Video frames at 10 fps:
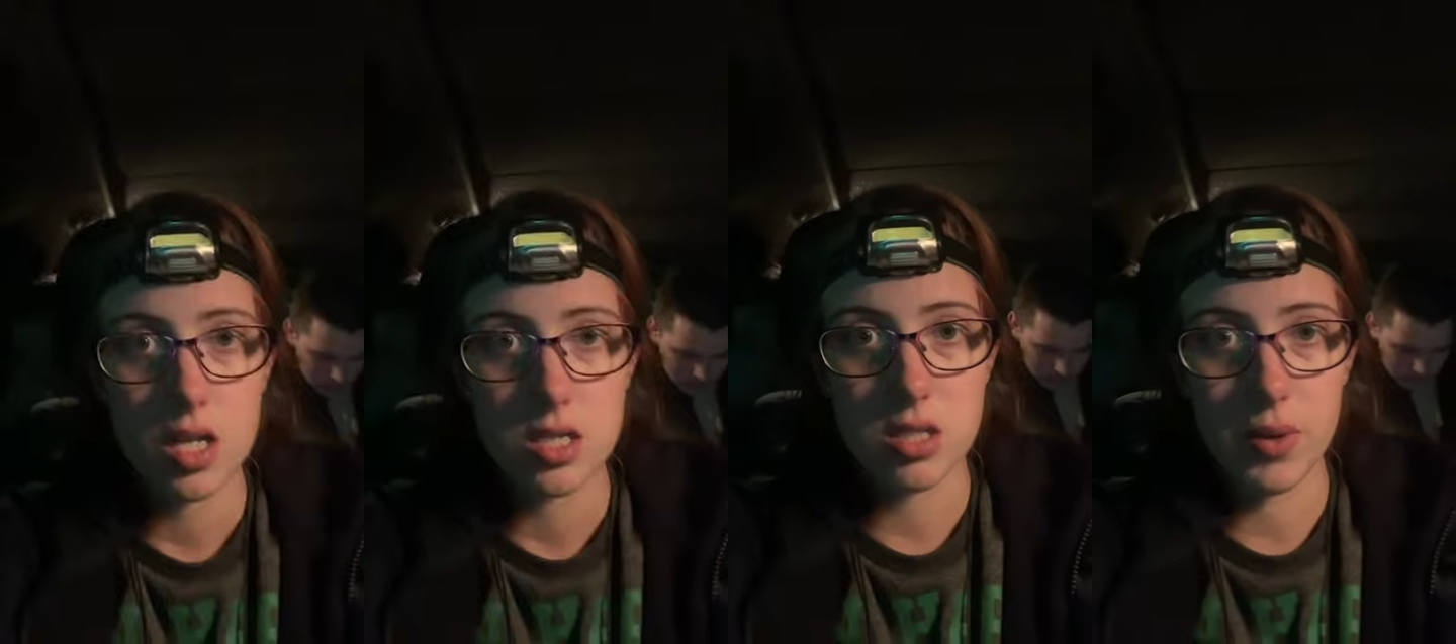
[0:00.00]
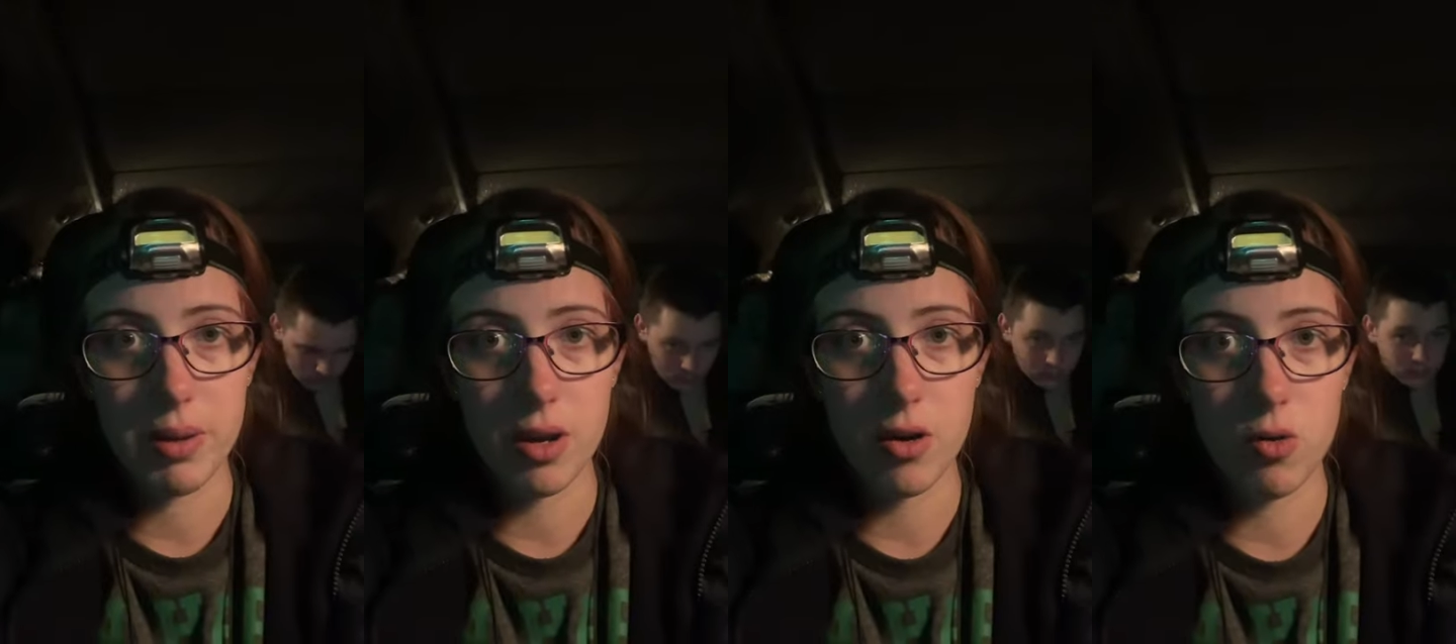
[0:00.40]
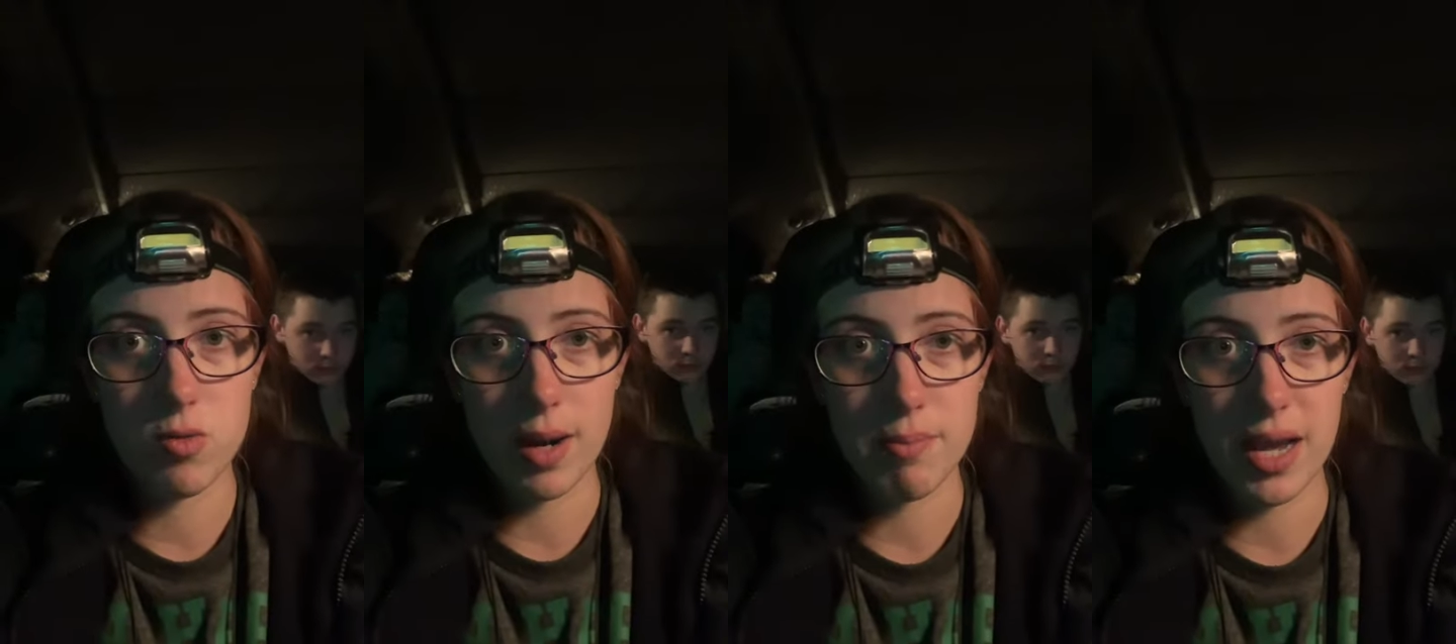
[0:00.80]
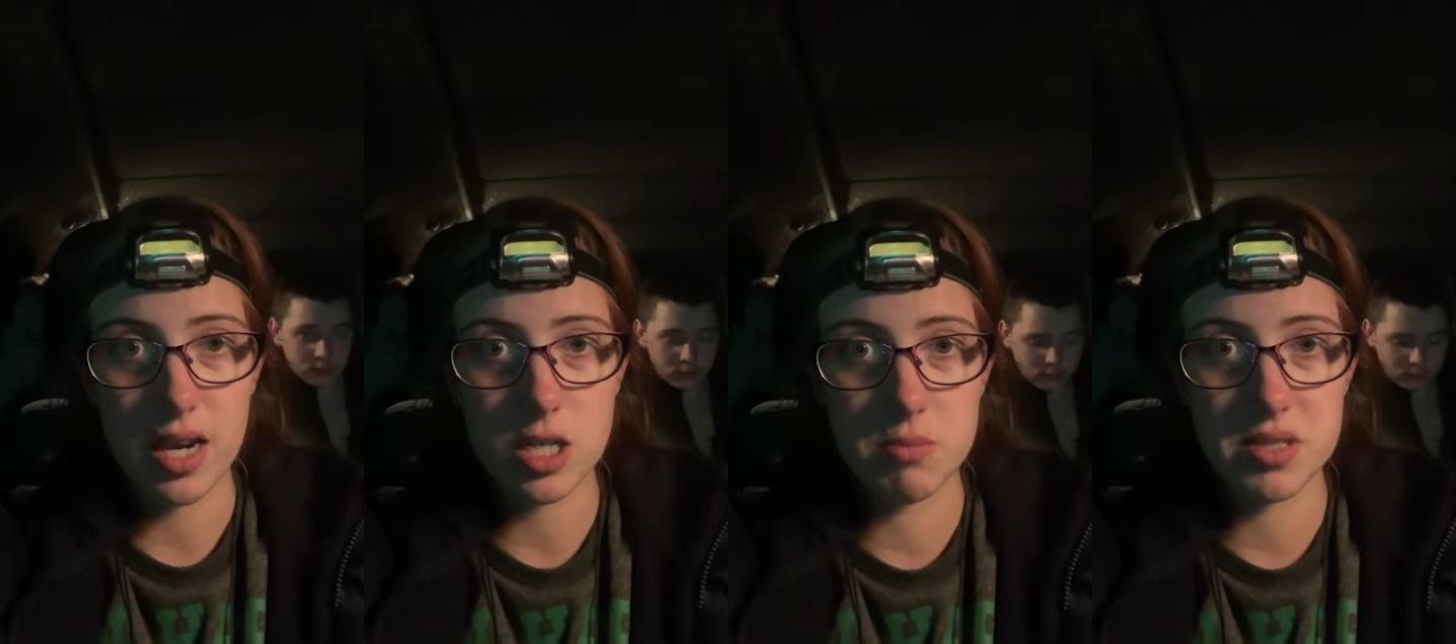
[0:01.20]
so we all ran
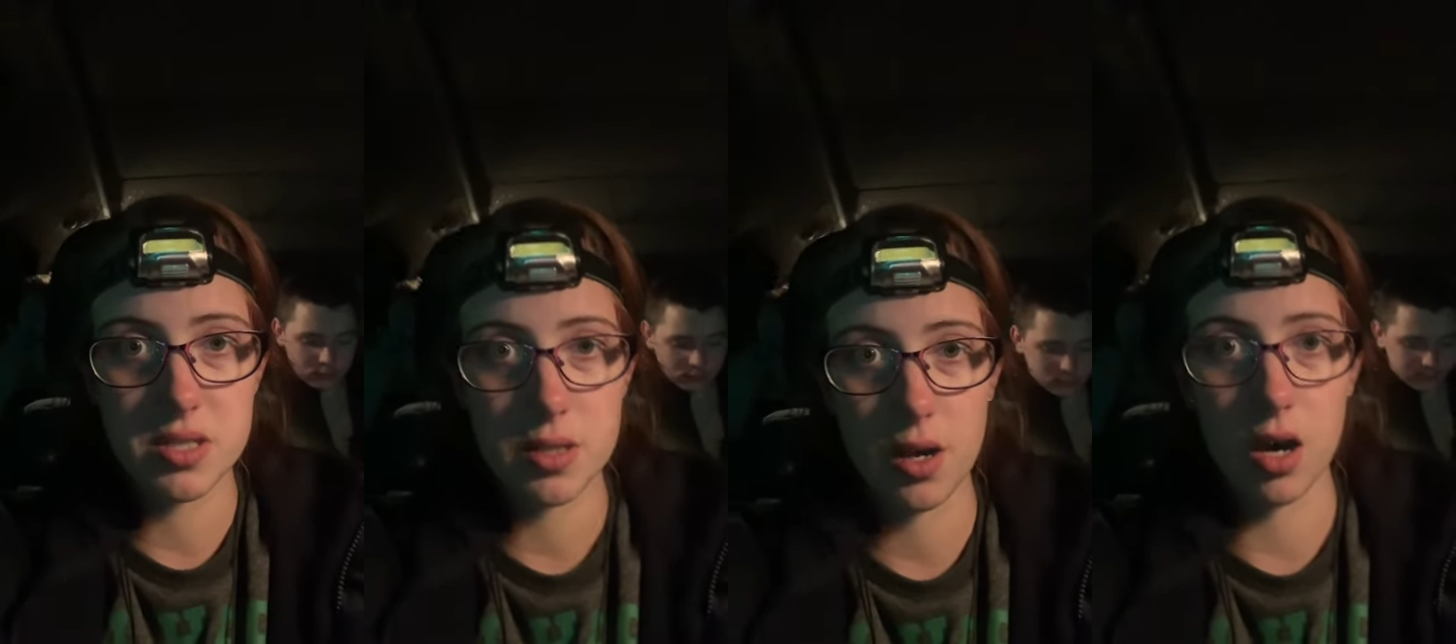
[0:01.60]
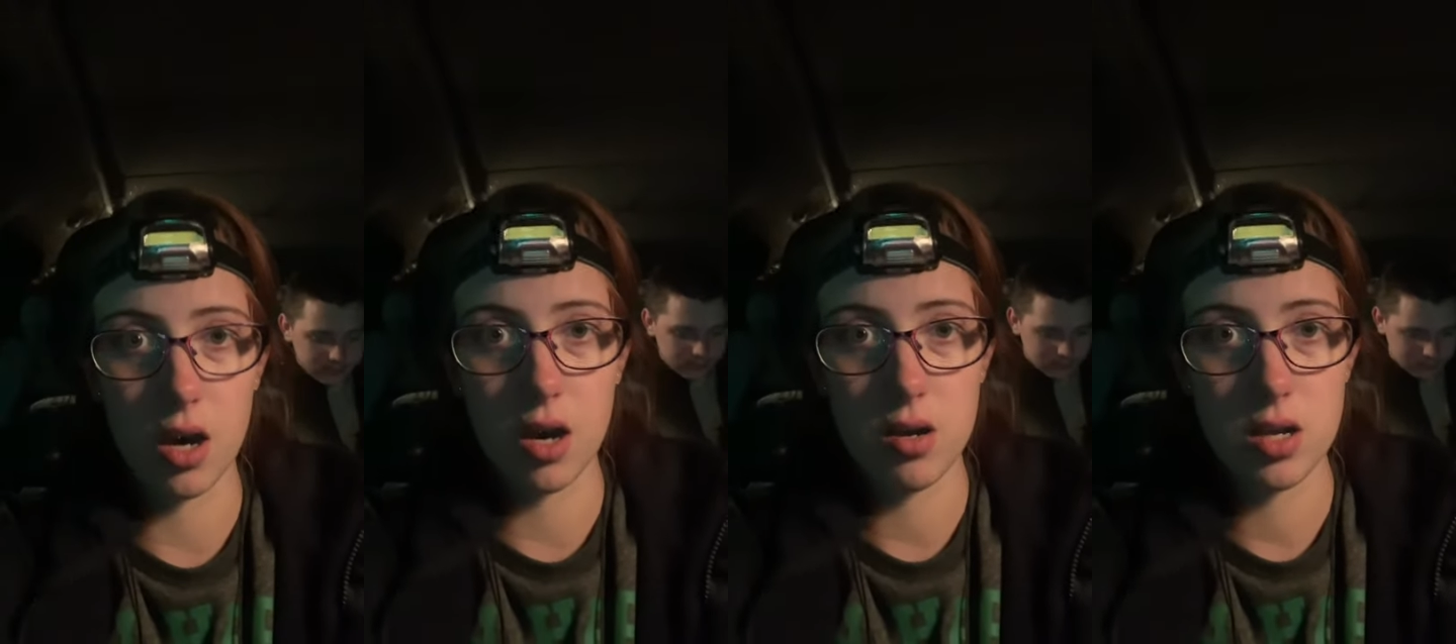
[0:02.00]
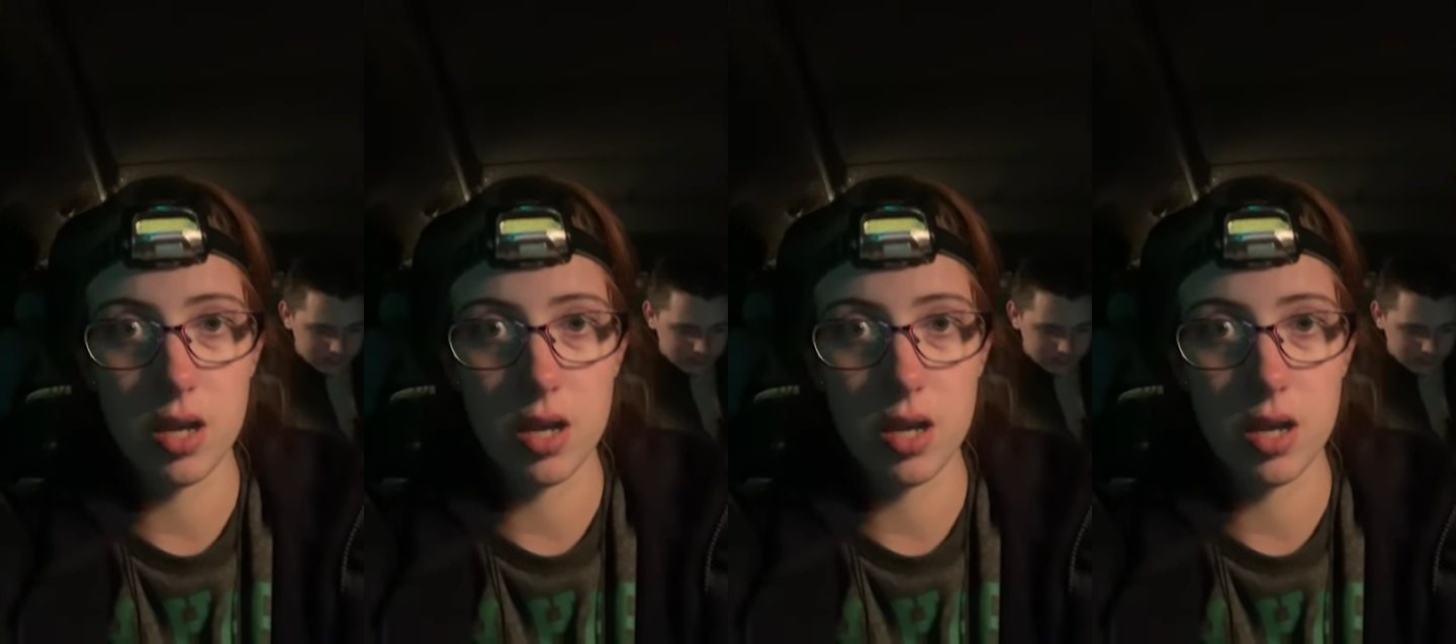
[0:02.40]
back, jumped into the car,